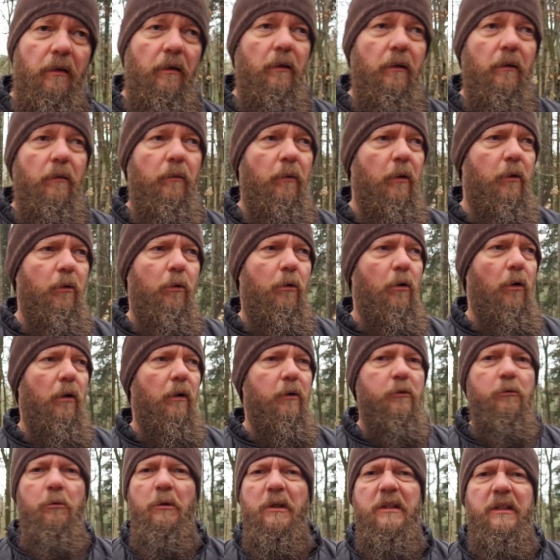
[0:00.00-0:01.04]
what we call
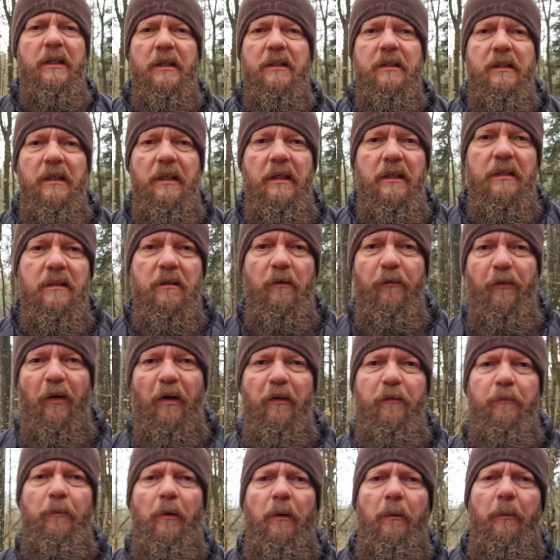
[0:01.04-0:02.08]
3/16,
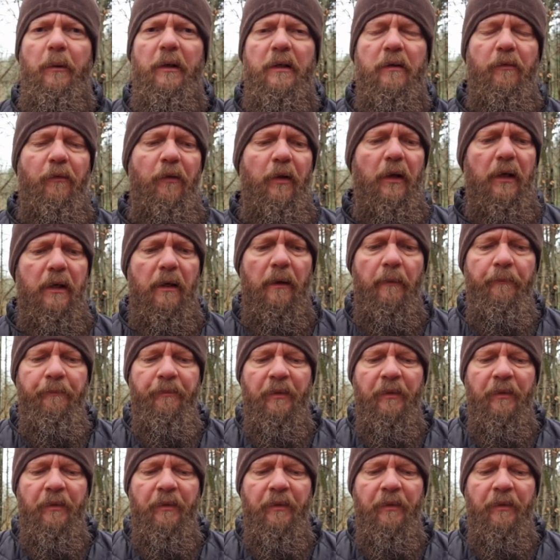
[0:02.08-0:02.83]
5mm thick?